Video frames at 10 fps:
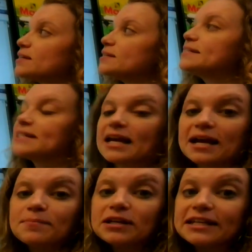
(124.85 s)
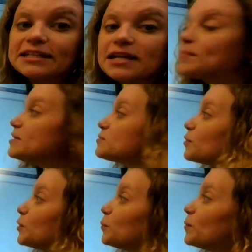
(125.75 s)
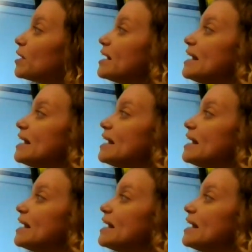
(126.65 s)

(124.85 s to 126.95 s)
Sam cleaned up his room.